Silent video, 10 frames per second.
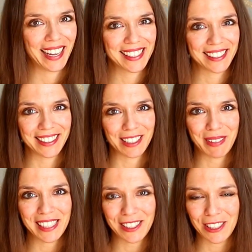It's going to
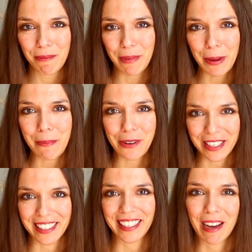be super
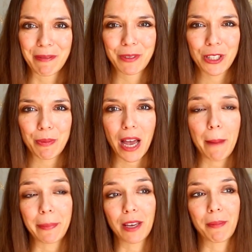pretty. I'm super
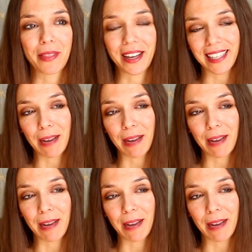happy about that.